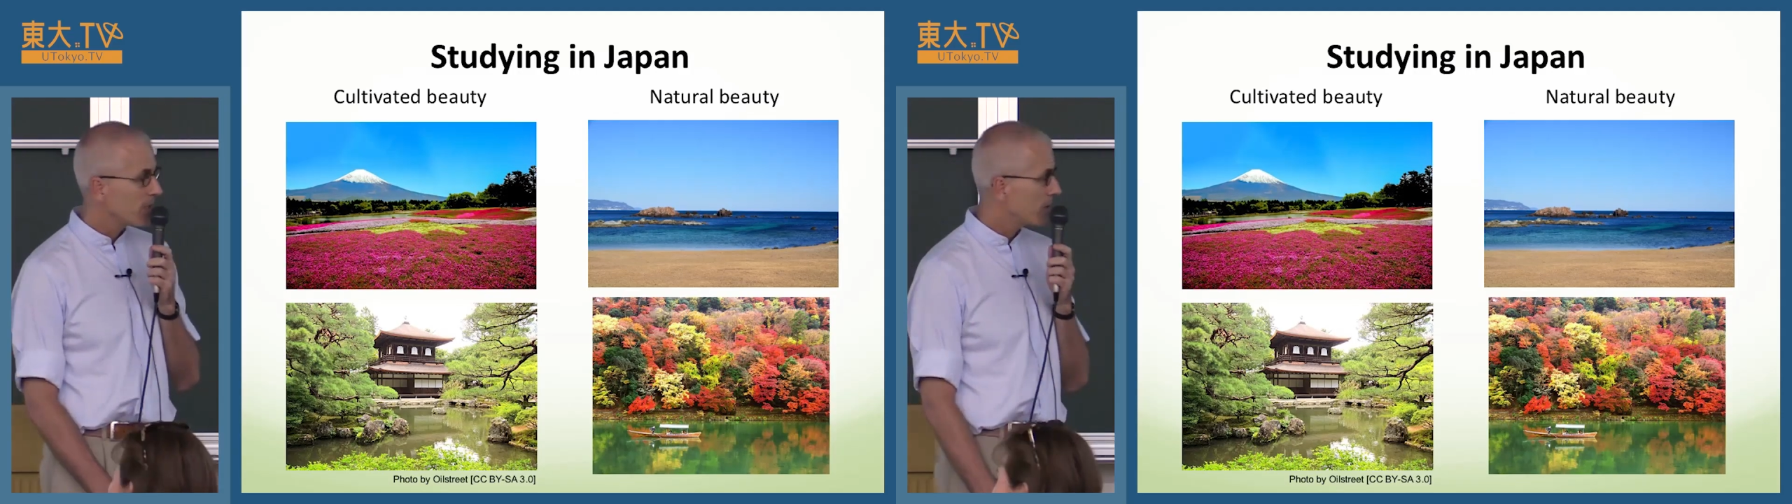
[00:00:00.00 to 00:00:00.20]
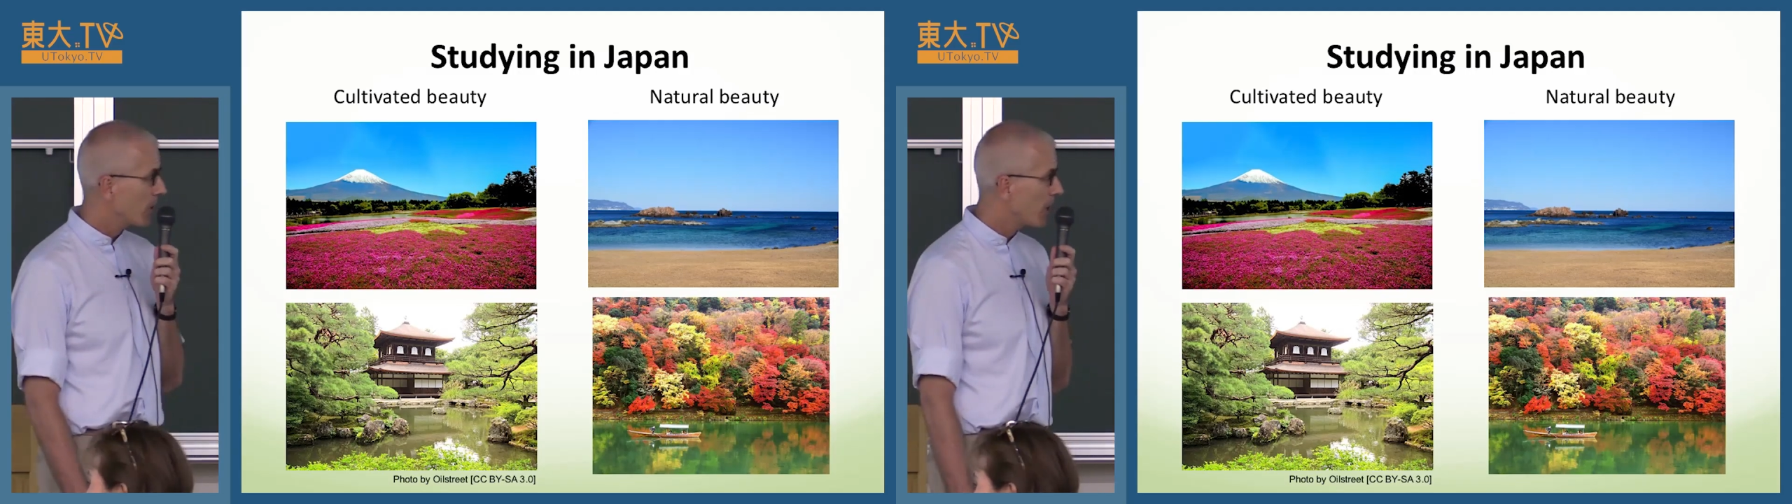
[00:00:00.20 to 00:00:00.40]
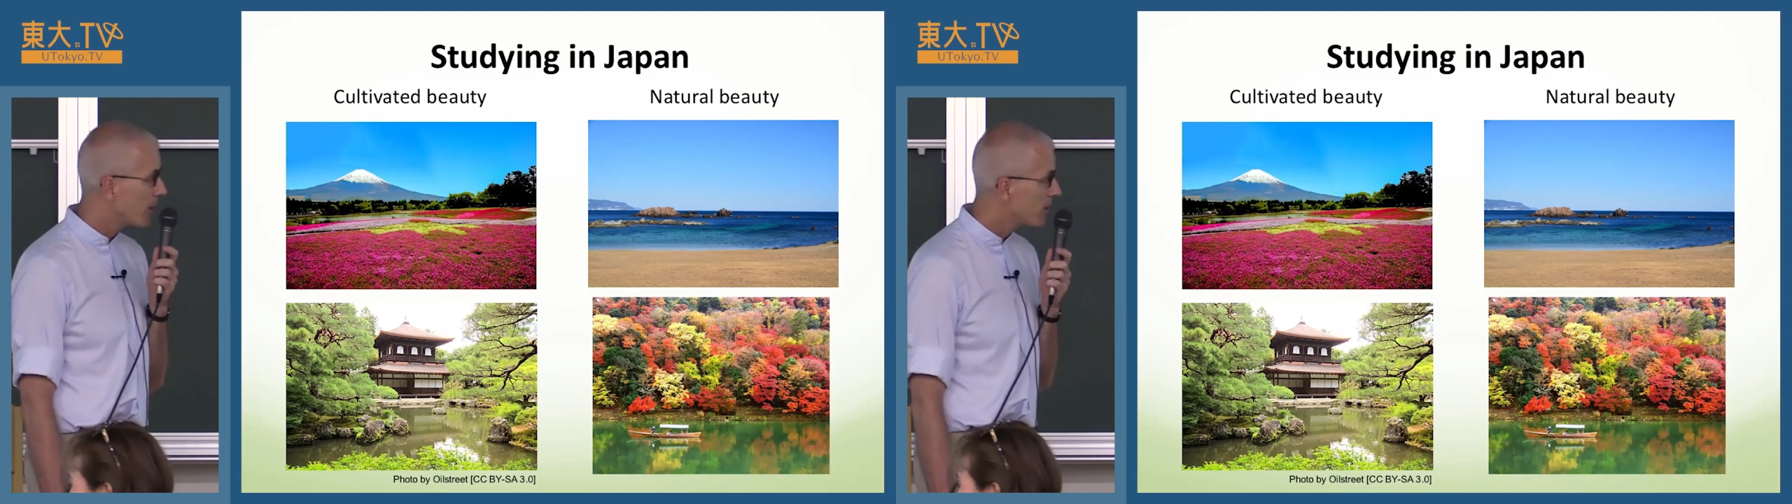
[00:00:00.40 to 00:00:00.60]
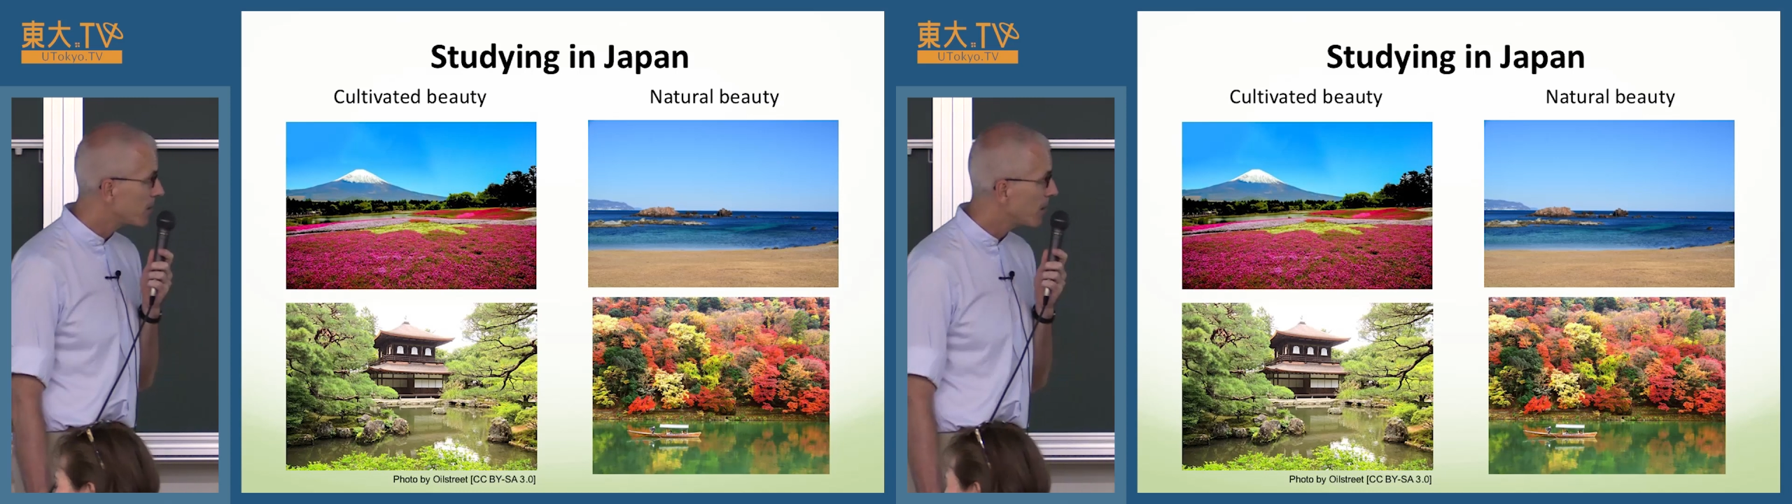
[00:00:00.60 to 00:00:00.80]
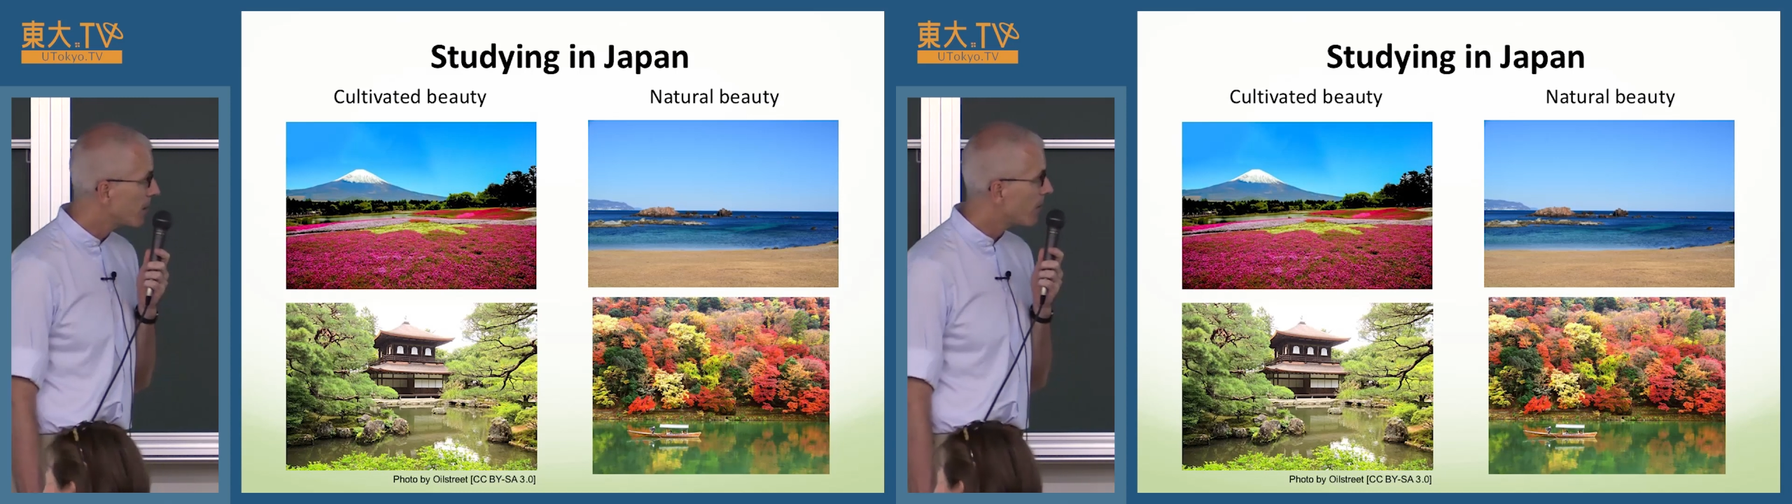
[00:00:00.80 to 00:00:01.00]
The
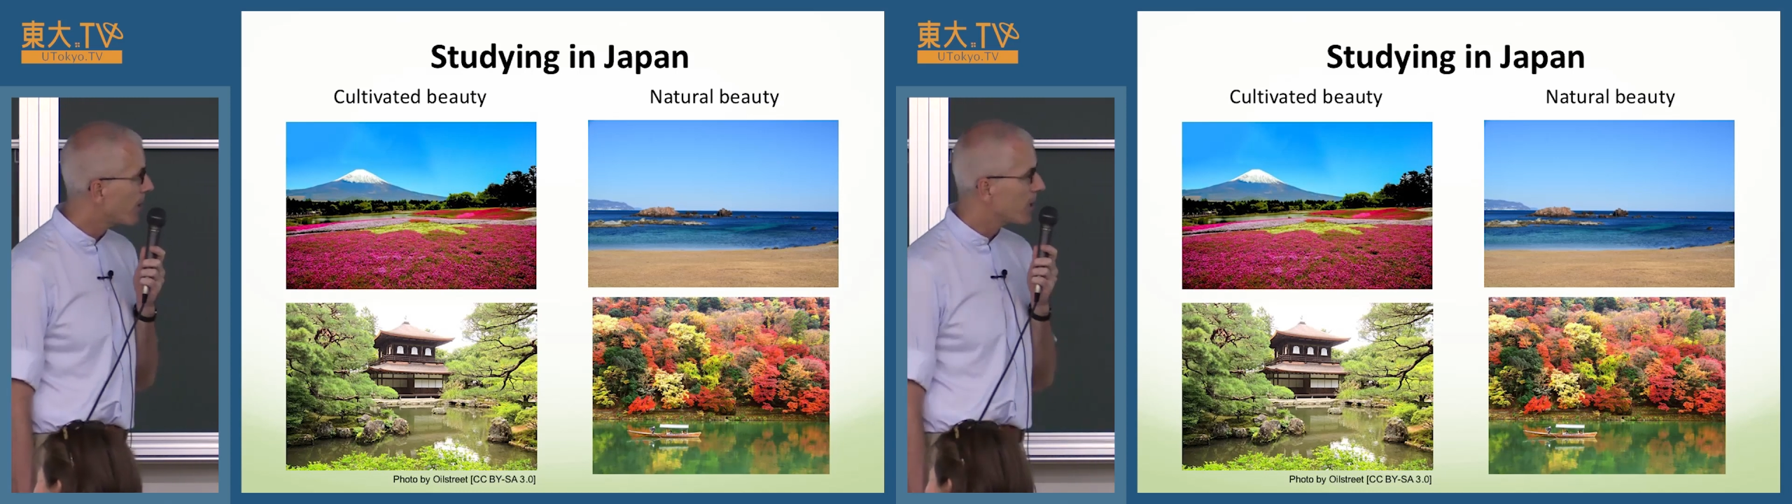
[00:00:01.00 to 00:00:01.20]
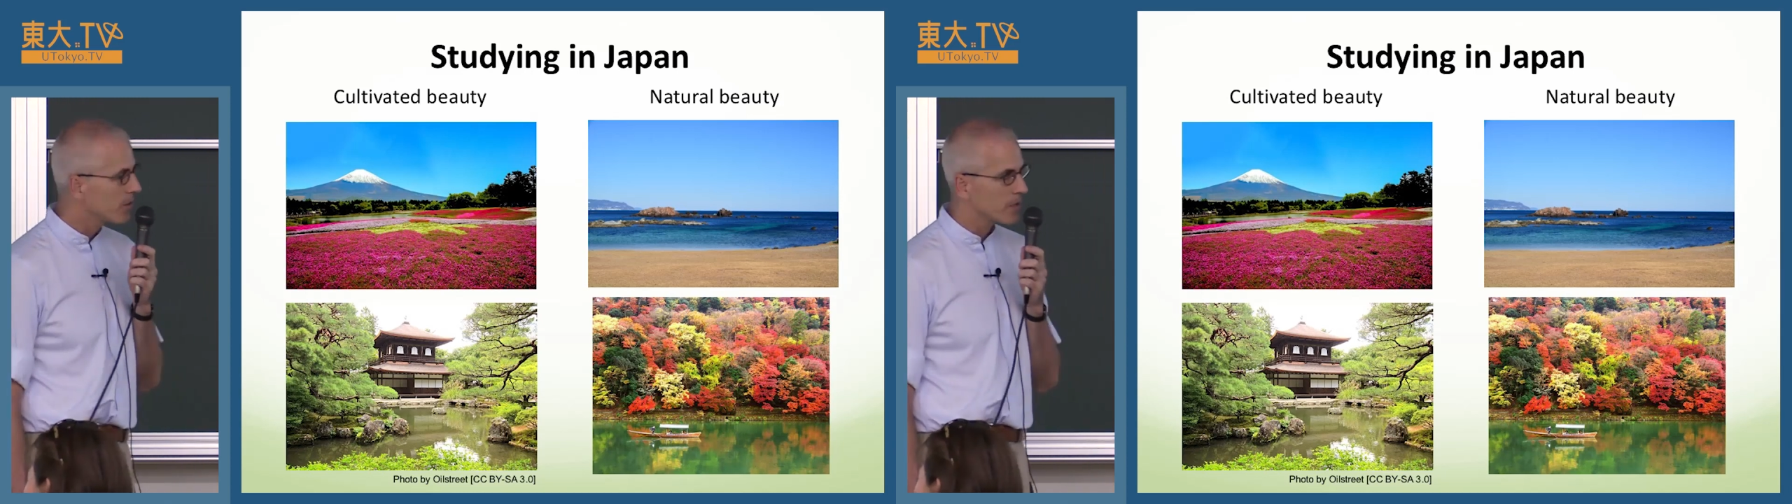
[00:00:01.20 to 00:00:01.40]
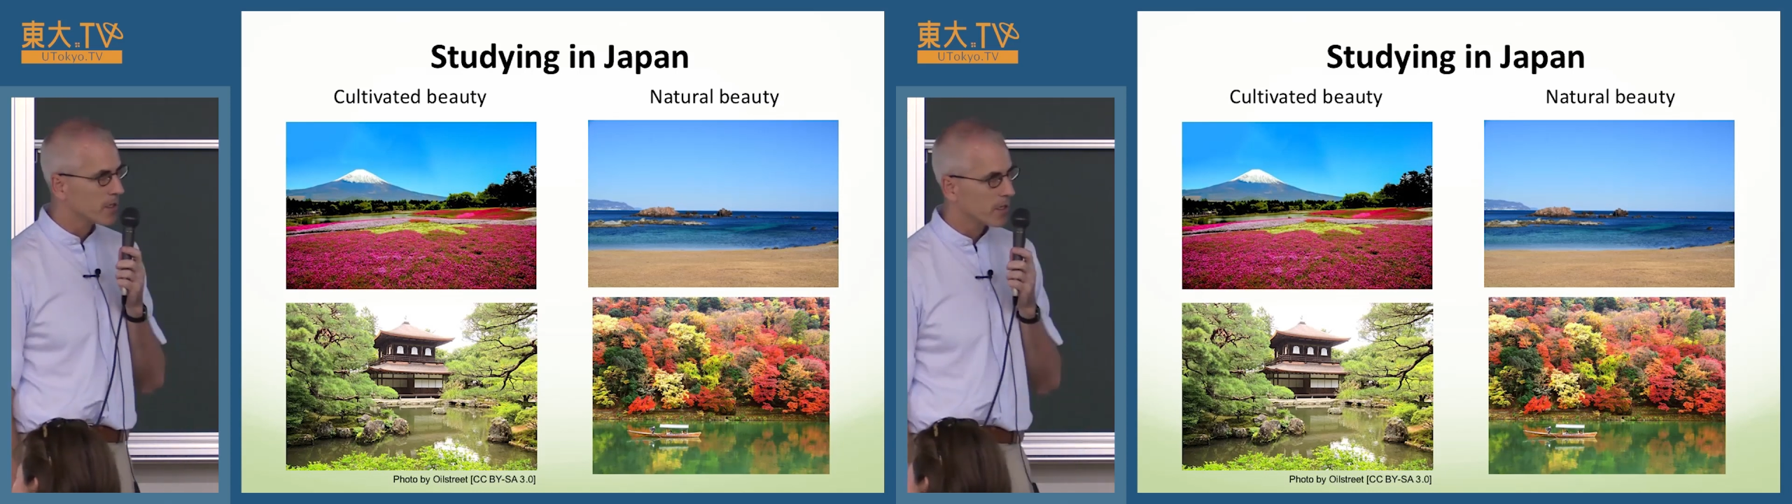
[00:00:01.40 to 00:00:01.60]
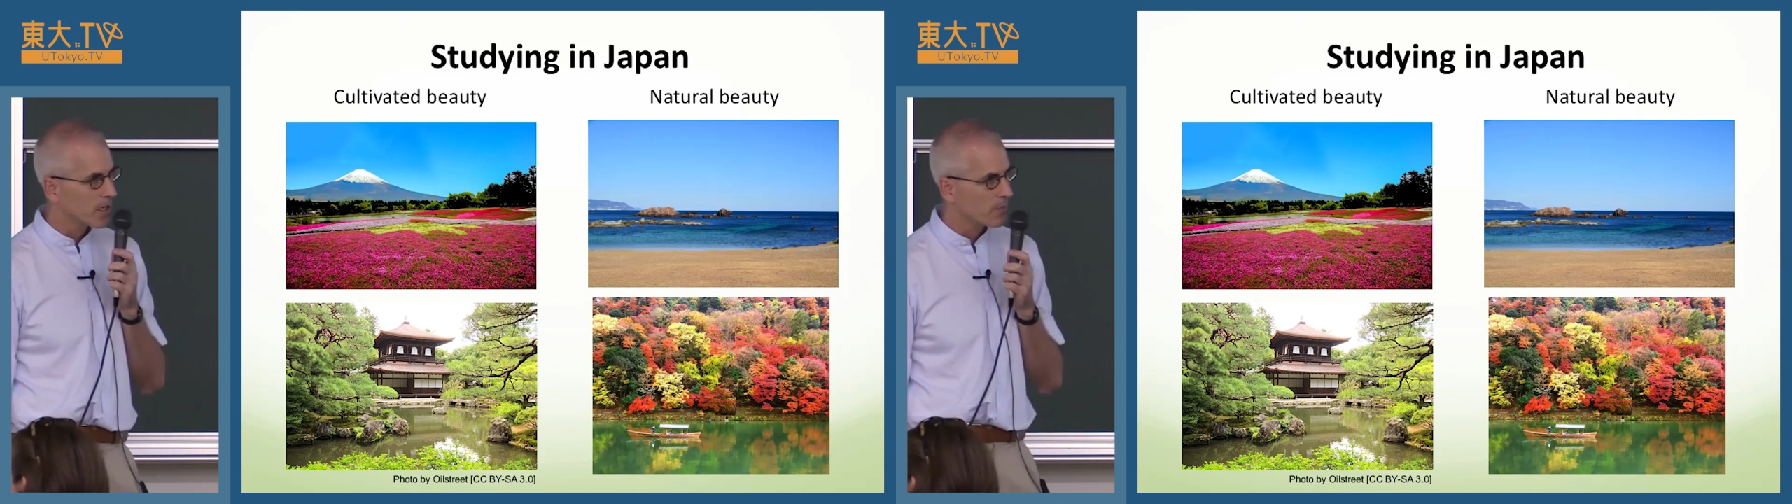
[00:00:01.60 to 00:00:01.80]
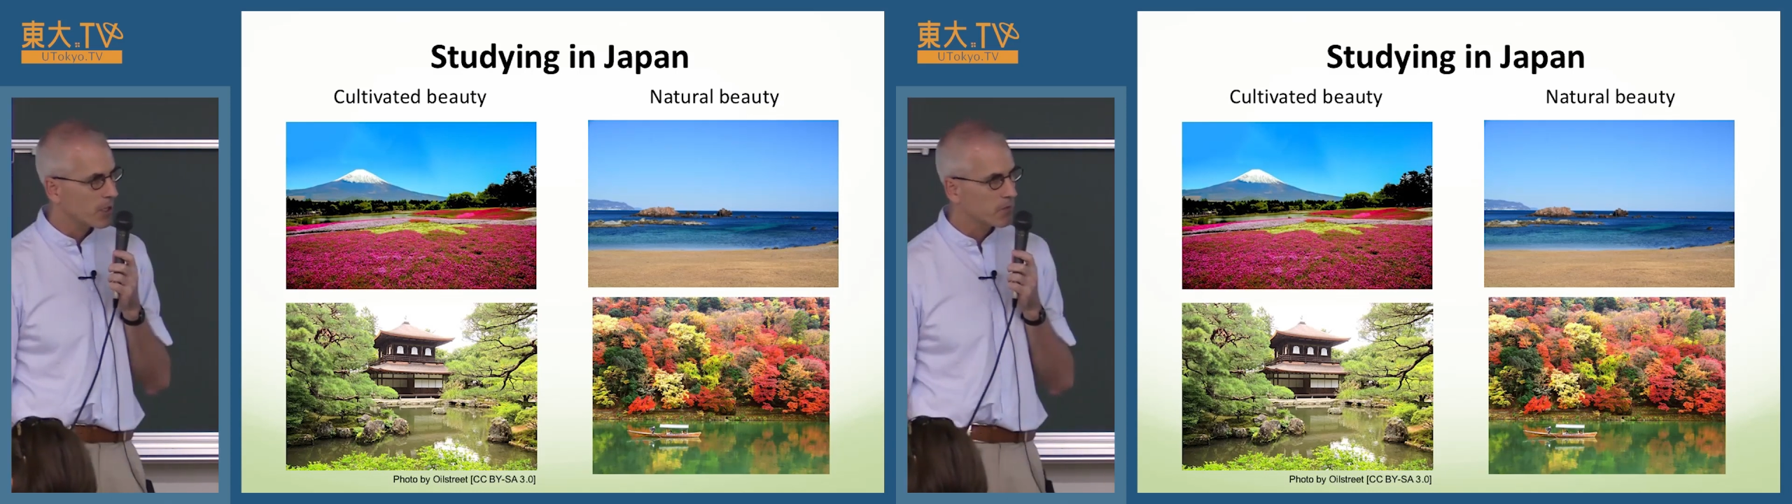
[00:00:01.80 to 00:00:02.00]
gardens in and around
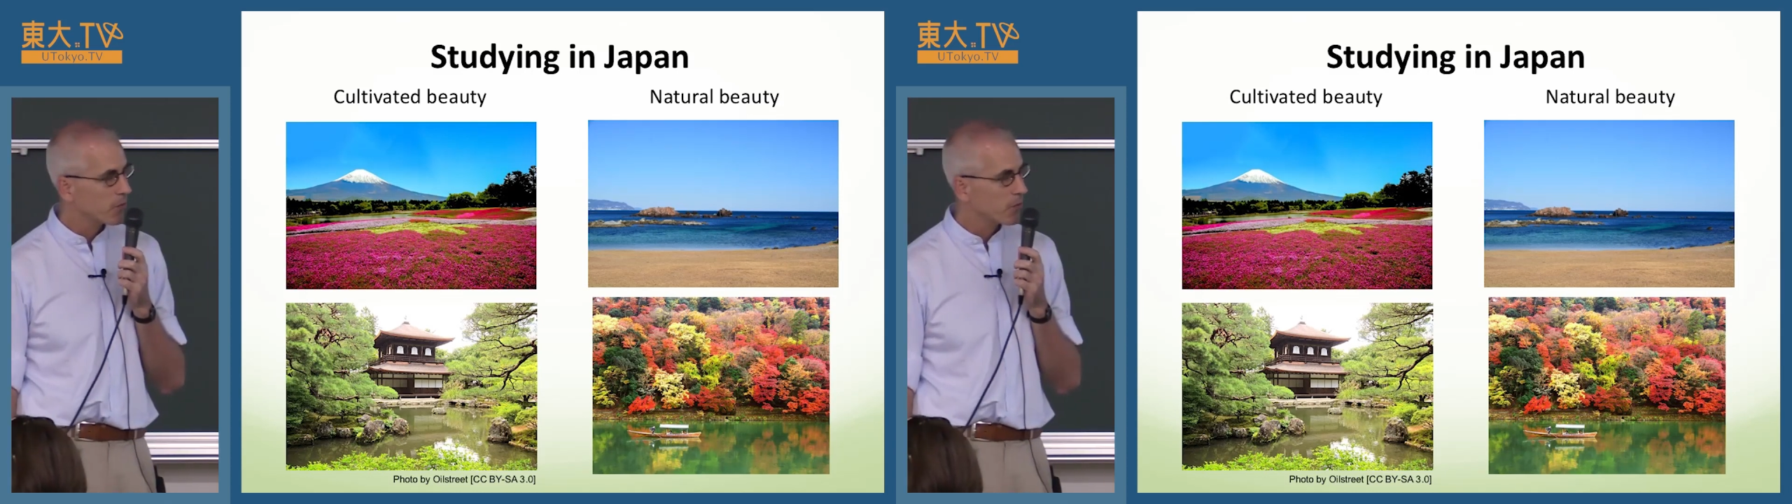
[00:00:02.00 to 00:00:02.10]
Mount